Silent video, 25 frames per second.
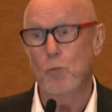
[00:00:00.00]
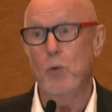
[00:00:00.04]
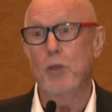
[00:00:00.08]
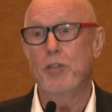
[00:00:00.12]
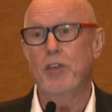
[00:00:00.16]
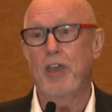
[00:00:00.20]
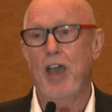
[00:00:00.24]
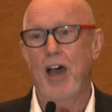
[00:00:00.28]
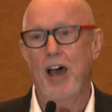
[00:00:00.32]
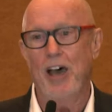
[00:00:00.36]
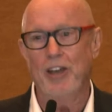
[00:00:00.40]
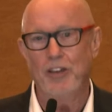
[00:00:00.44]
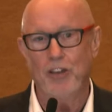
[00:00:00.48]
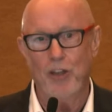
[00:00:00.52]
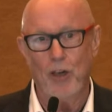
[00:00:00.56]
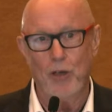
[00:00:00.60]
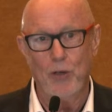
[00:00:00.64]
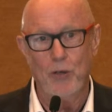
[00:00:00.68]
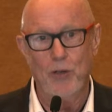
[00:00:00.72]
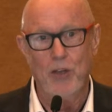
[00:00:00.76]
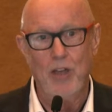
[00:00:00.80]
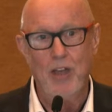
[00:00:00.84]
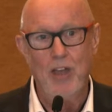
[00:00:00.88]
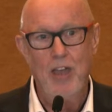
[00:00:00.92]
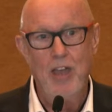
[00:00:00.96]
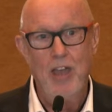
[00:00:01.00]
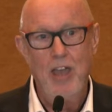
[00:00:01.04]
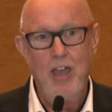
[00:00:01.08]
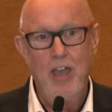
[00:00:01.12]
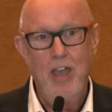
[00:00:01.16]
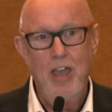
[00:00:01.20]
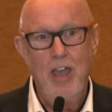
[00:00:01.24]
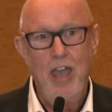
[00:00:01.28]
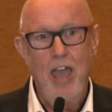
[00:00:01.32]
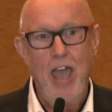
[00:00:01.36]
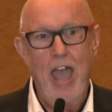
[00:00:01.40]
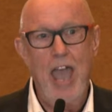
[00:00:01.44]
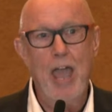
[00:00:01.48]
Cardno,
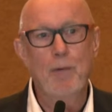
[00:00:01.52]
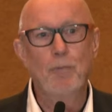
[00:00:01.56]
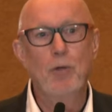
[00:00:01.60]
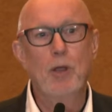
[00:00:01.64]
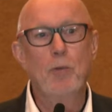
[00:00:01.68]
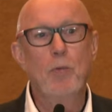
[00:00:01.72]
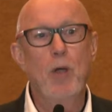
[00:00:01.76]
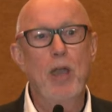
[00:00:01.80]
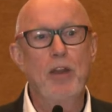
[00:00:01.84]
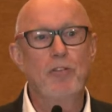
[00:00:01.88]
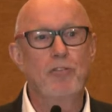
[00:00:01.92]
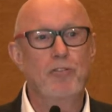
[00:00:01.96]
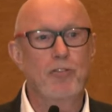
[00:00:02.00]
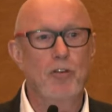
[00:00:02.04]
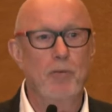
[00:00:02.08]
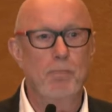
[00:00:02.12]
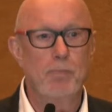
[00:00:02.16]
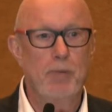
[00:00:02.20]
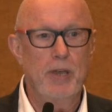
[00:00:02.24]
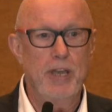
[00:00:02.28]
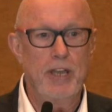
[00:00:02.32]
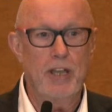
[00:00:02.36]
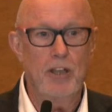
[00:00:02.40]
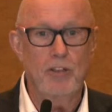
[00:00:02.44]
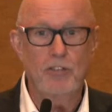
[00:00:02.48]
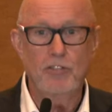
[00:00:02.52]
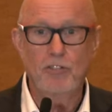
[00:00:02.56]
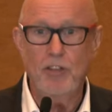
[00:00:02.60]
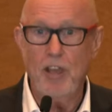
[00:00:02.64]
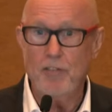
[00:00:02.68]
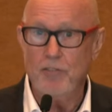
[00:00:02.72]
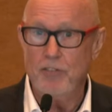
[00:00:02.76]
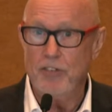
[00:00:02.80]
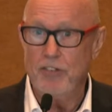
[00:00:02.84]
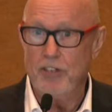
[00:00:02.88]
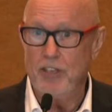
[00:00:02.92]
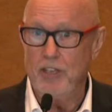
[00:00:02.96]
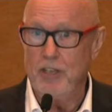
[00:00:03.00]
and we went from being a
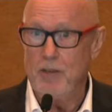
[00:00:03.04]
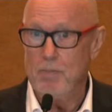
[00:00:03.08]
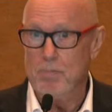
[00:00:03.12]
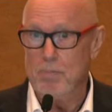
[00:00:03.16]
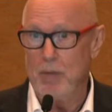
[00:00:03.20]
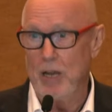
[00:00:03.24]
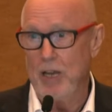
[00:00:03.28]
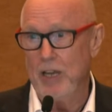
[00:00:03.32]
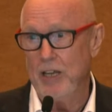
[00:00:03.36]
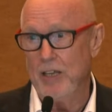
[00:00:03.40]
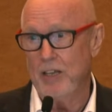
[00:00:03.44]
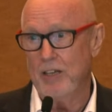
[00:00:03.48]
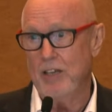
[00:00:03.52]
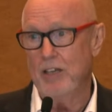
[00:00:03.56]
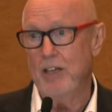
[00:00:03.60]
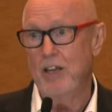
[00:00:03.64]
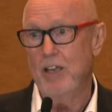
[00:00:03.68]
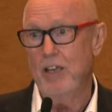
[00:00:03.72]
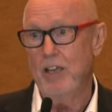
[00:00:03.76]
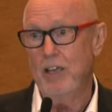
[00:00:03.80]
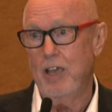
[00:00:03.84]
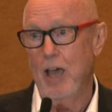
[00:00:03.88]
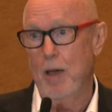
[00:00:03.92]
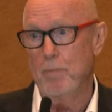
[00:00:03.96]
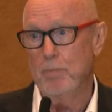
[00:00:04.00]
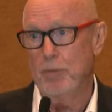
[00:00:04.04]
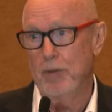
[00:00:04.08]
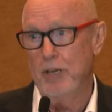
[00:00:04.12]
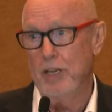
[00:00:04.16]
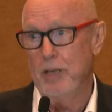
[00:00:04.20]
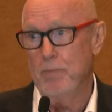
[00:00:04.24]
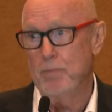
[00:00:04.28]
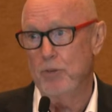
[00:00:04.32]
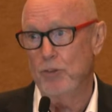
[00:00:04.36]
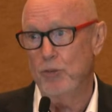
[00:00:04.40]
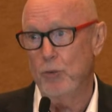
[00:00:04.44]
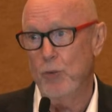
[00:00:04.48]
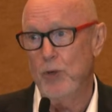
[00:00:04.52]
70 million company
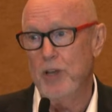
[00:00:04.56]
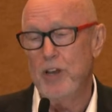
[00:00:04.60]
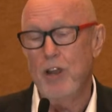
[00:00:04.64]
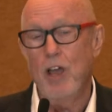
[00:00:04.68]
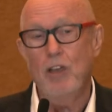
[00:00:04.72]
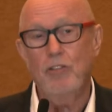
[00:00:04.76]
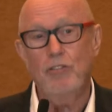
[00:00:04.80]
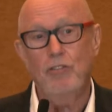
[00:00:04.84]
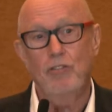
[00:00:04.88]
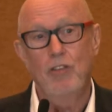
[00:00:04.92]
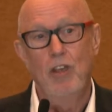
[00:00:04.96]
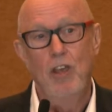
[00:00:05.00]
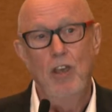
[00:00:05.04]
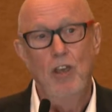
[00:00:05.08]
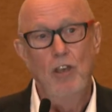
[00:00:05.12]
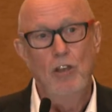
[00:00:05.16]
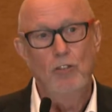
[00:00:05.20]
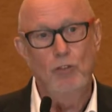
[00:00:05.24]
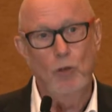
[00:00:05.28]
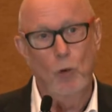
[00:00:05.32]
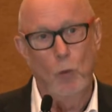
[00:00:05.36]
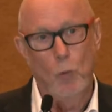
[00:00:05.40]
between us to a